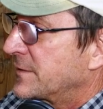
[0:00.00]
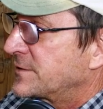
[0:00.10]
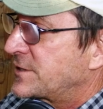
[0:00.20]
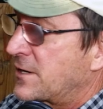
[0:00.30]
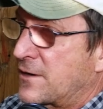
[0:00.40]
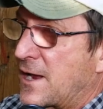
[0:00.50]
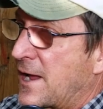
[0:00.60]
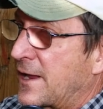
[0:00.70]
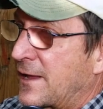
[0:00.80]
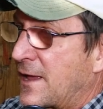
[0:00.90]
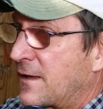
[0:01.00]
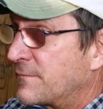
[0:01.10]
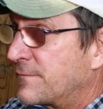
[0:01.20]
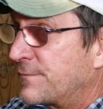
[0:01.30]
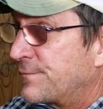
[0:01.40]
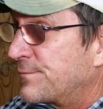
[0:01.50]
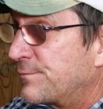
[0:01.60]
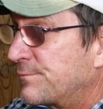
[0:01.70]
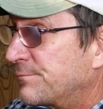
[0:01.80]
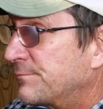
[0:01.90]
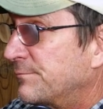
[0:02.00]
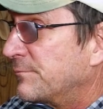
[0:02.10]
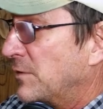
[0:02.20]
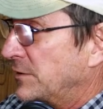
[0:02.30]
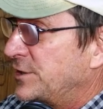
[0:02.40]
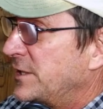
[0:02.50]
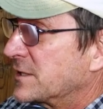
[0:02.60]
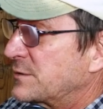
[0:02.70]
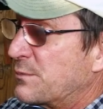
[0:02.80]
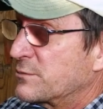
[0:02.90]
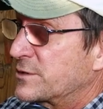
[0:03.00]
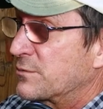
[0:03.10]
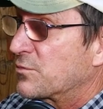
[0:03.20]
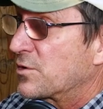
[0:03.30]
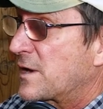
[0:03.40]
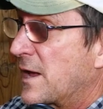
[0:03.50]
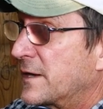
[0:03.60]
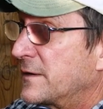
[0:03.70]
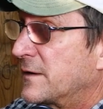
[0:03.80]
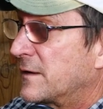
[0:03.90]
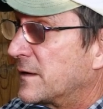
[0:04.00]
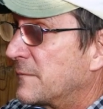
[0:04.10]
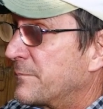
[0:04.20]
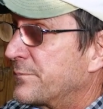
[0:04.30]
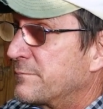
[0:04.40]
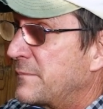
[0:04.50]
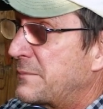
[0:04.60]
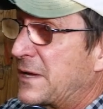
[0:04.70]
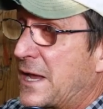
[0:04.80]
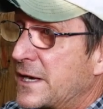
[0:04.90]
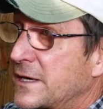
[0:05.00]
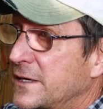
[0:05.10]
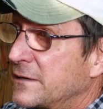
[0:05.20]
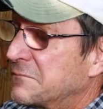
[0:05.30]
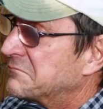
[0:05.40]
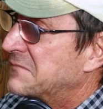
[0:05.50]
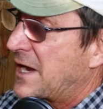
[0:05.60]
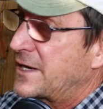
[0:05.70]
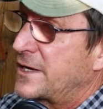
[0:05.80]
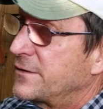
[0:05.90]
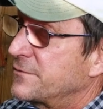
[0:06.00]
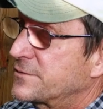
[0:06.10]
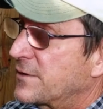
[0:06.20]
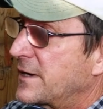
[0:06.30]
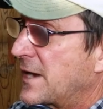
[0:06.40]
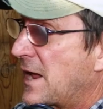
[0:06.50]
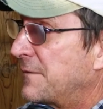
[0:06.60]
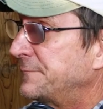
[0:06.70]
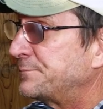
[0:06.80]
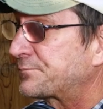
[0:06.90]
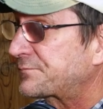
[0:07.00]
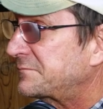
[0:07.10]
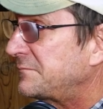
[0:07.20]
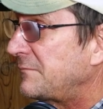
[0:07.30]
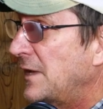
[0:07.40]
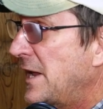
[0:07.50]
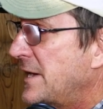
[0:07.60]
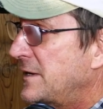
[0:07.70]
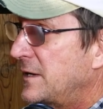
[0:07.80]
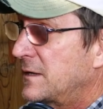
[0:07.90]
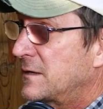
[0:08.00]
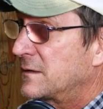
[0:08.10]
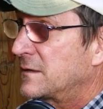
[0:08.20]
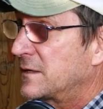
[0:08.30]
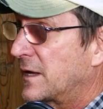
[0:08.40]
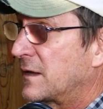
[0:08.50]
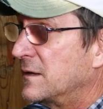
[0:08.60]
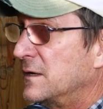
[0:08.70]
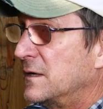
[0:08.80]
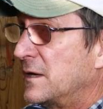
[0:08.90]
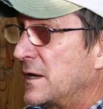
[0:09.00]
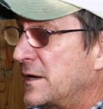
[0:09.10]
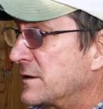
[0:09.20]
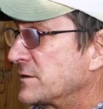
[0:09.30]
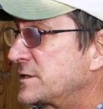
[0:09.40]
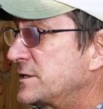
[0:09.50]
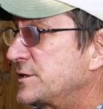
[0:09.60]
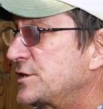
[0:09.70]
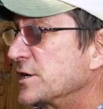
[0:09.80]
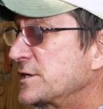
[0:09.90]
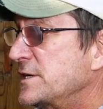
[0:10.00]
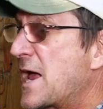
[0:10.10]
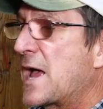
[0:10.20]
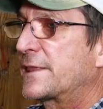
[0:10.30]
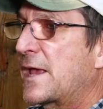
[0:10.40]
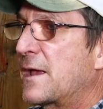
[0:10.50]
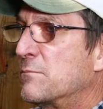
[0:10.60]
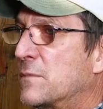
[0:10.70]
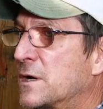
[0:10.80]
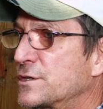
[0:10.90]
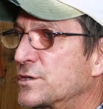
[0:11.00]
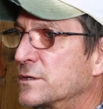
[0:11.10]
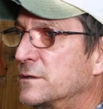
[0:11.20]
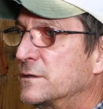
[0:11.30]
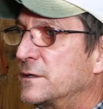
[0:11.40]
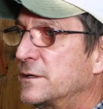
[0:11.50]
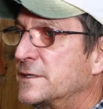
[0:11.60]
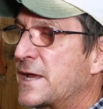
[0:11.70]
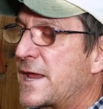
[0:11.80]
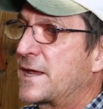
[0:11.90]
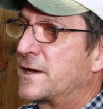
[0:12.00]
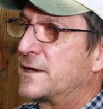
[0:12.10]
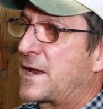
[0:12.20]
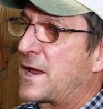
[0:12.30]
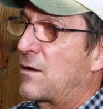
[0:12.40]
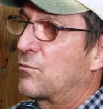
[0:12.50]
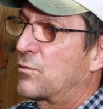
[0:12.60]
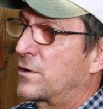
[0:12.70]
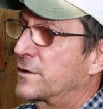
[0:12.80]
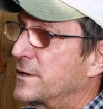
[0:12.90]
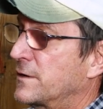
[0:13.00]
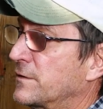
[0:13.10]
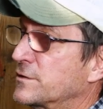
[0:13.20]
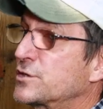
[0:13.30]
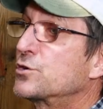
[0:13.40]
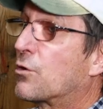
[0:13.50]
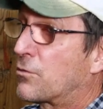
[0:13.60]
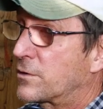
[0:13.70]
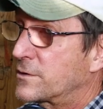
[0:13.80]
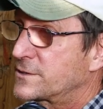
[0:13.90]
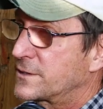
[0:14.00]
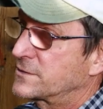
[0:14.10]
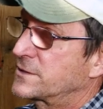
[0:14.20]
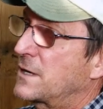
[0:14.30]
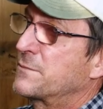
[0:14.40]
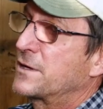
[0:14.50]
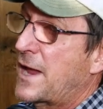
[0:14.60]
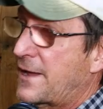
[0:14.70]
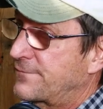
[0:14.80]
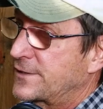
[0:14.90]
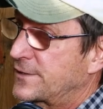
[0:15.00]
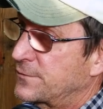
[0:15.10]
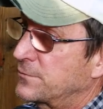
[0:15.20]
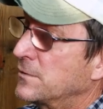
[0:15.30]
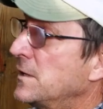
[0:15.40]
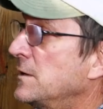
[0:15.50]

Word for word: Sarah and I have, well, she does most of the work on it, um, maybe eighty, ninety ewes right now. Mm-hmm. Oh, you have and, that many? Yeah. I didn't know you had that. And there's just not that much day in, day out work. You know, there's chores. There's yeah. something you have to yeah. do